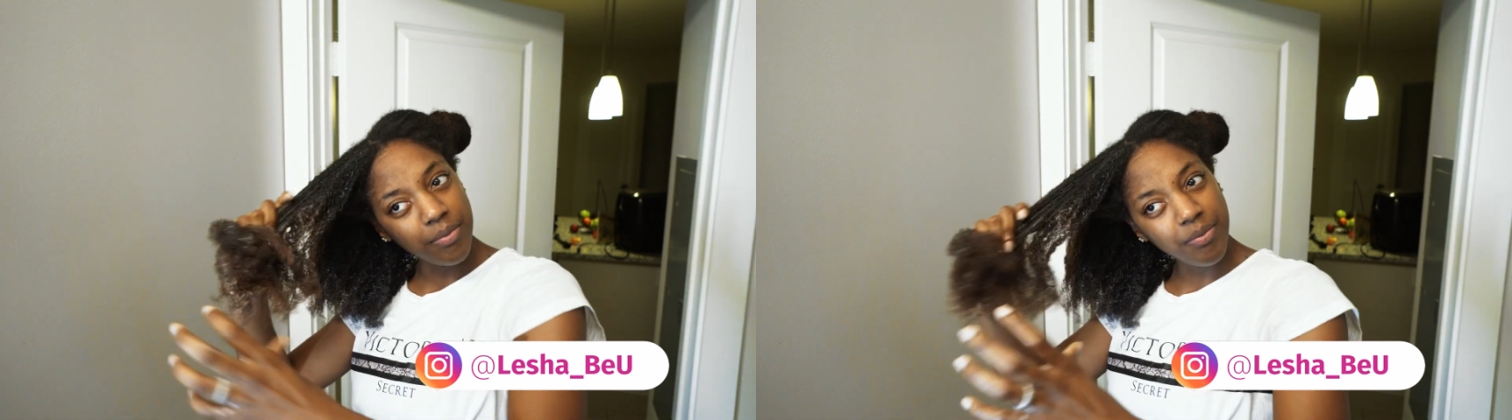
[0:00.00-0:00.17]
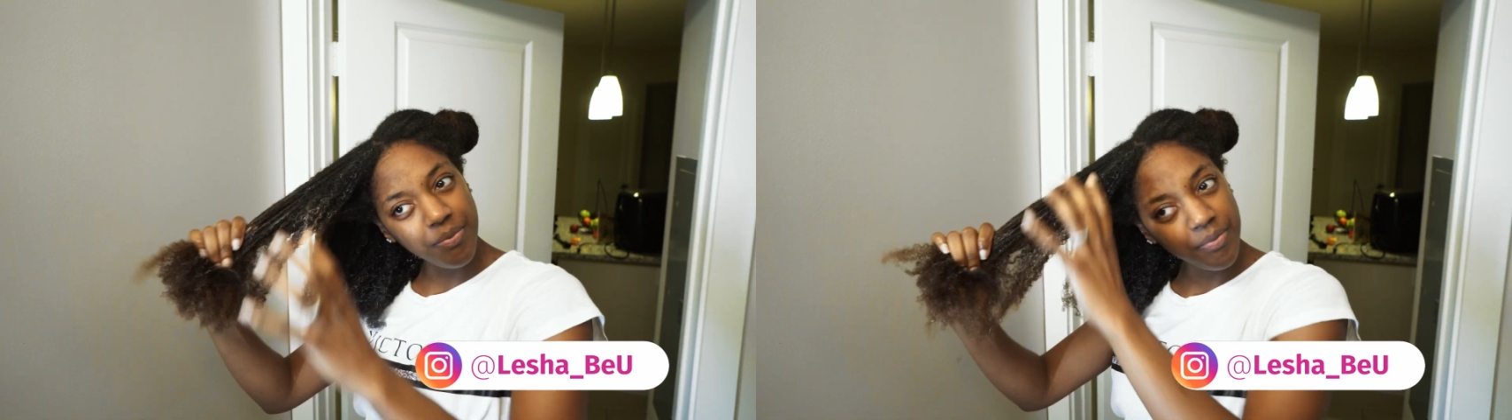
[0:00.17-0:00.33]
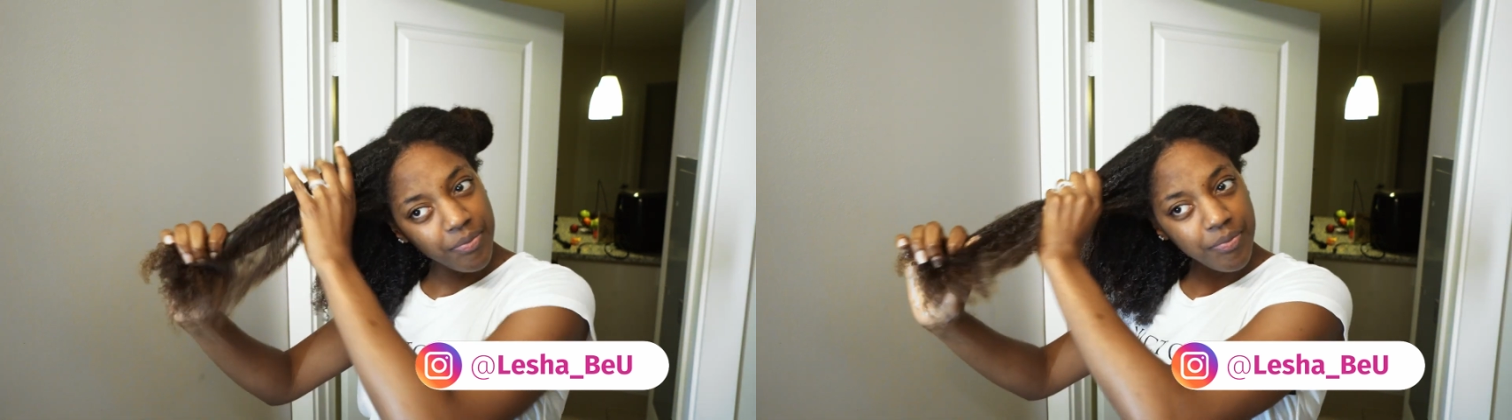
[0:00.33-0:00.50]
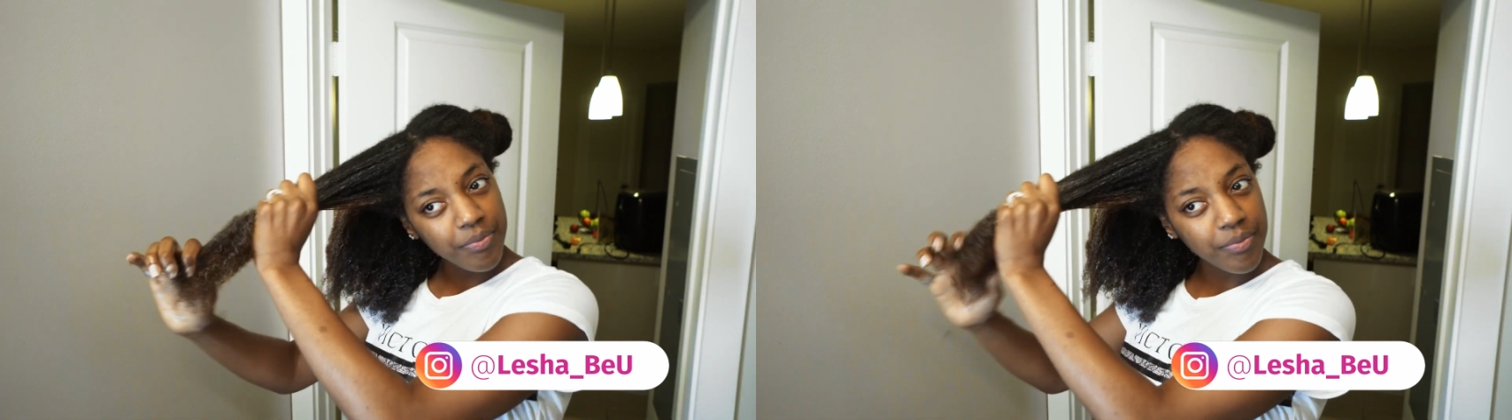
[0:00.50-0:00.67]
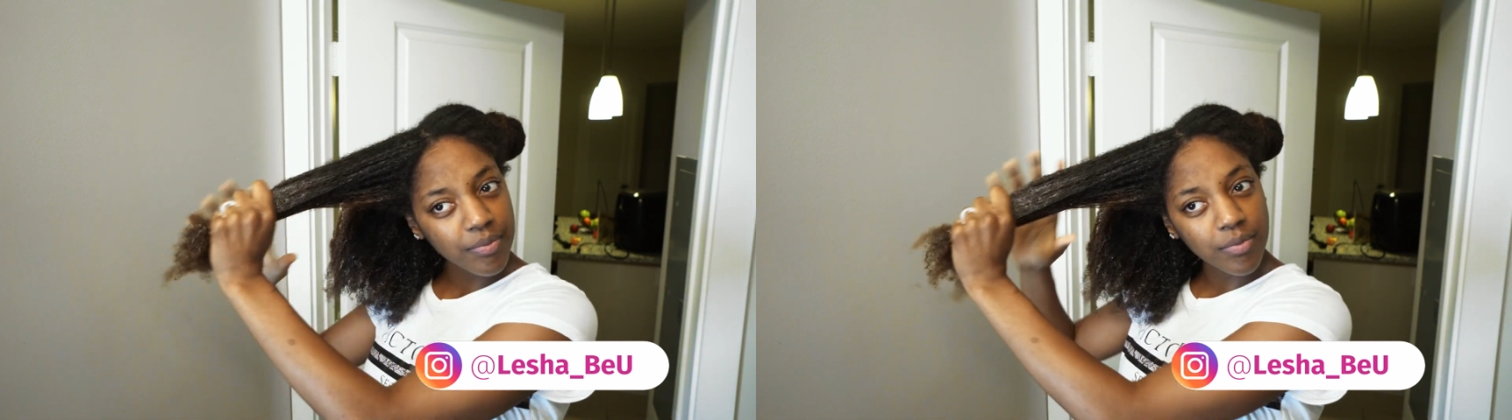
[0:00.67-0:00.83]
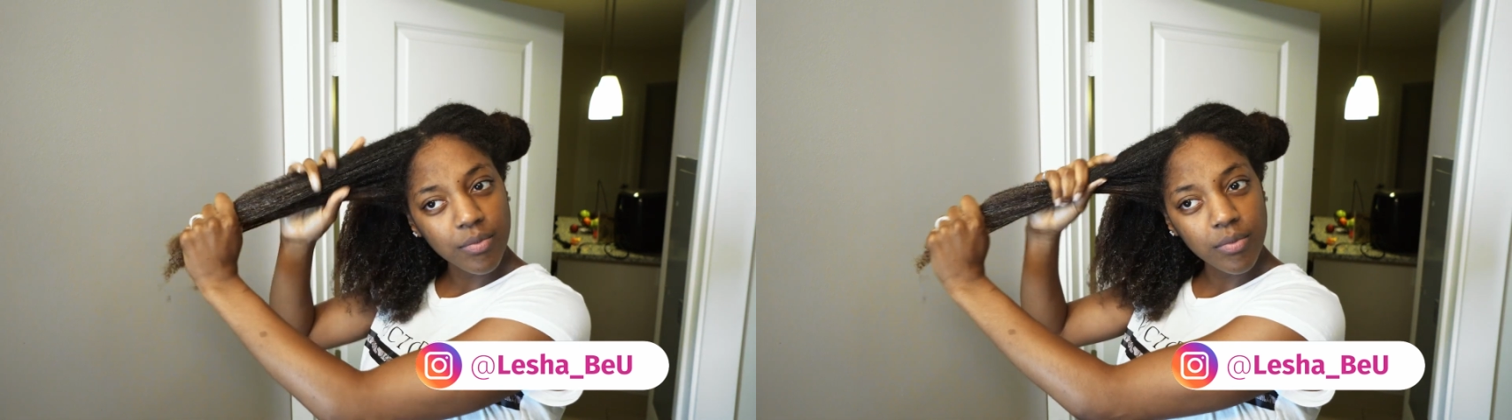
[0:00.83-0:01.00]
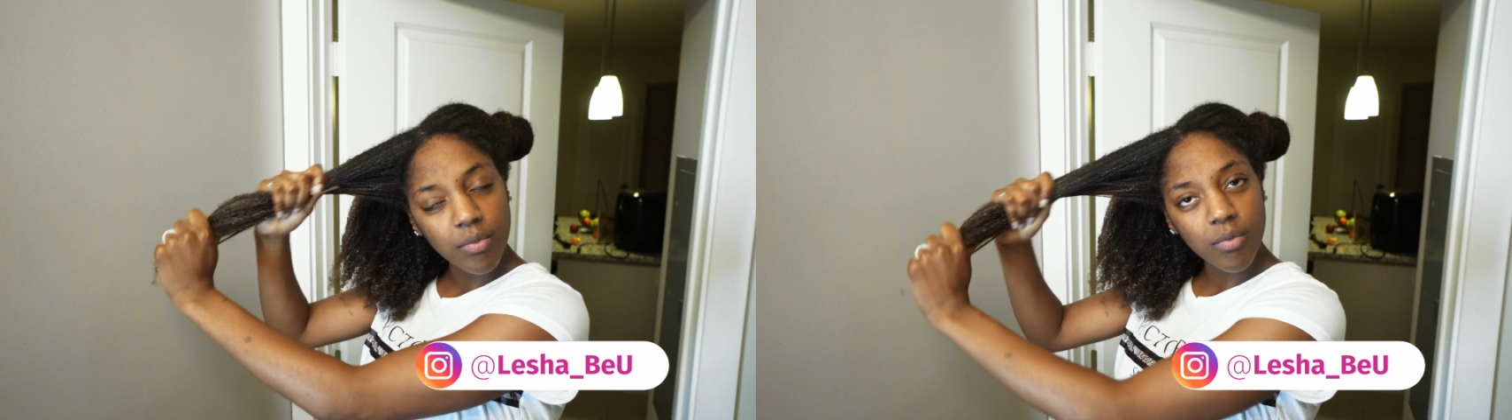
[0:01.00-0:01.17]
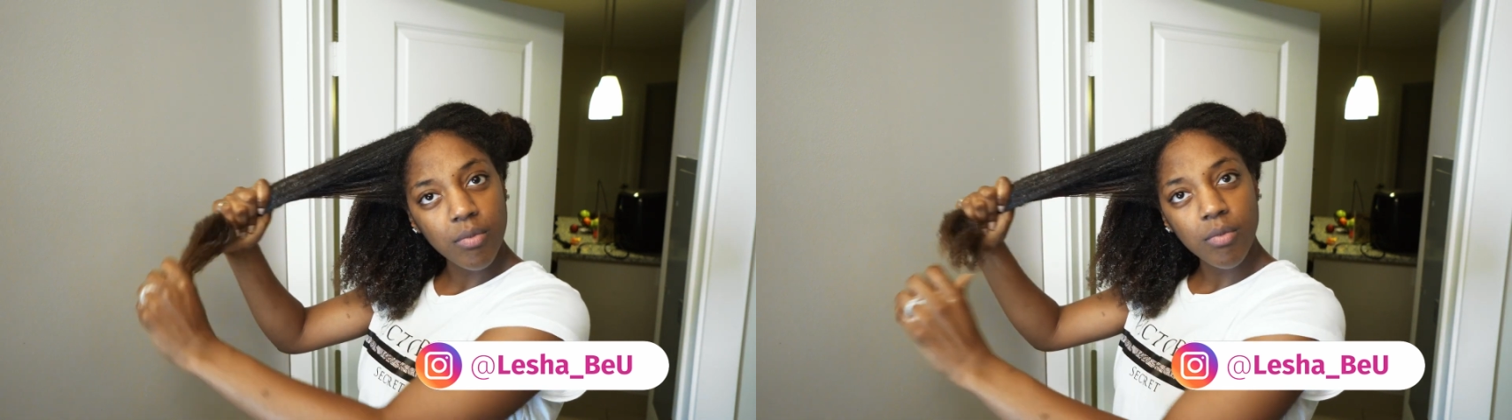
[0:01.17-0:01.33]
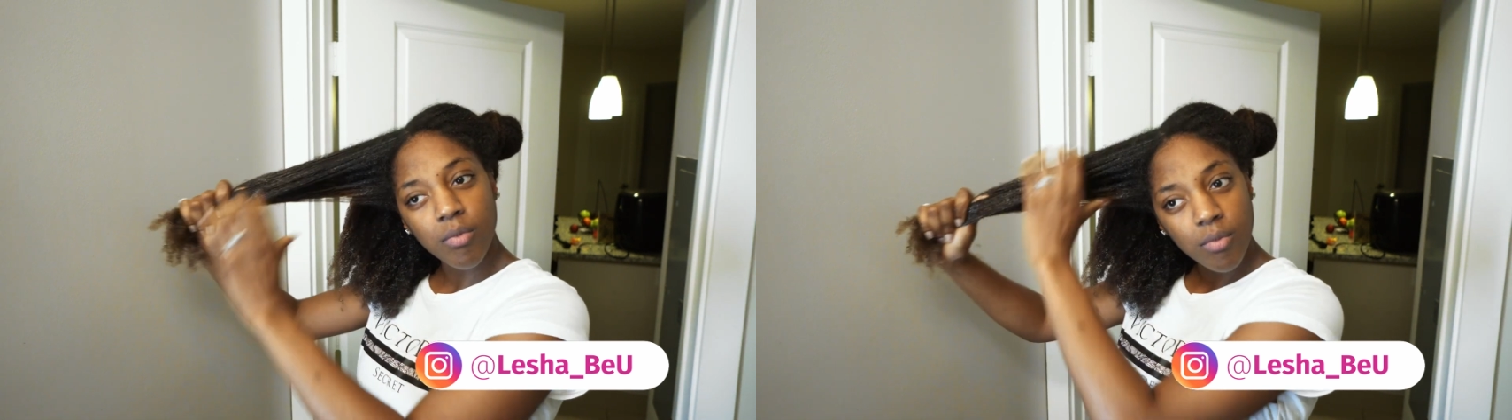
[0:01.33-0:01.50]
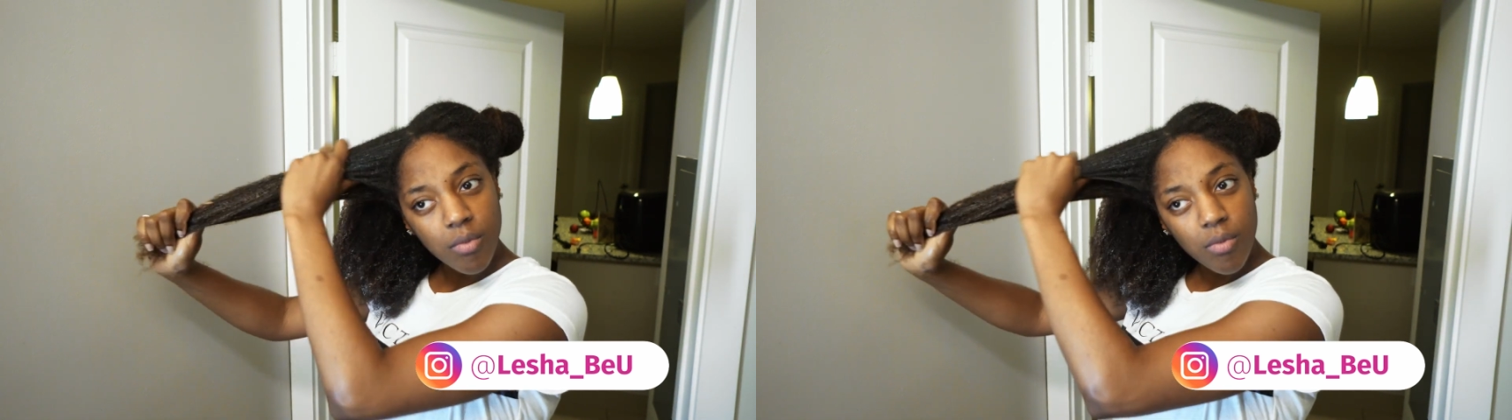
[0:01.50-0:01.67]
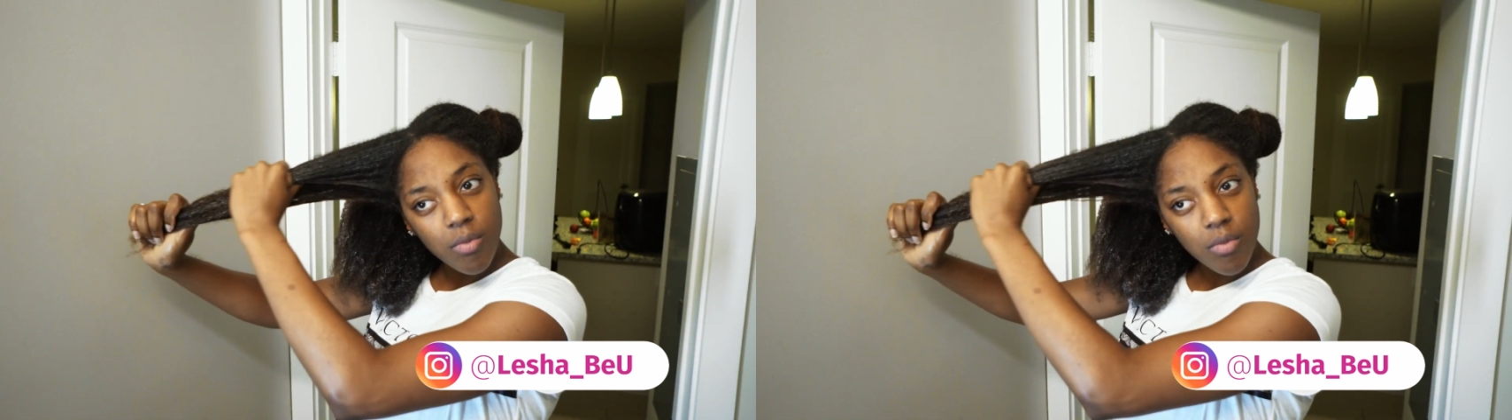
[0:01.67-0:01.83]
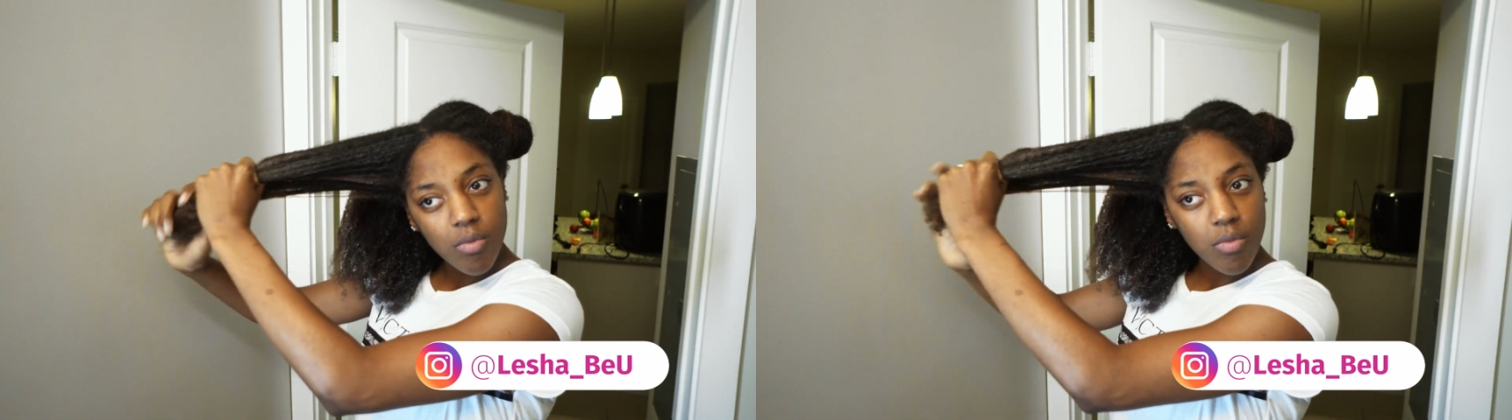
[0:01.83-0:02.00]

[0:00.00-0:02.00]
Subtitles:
every strand, because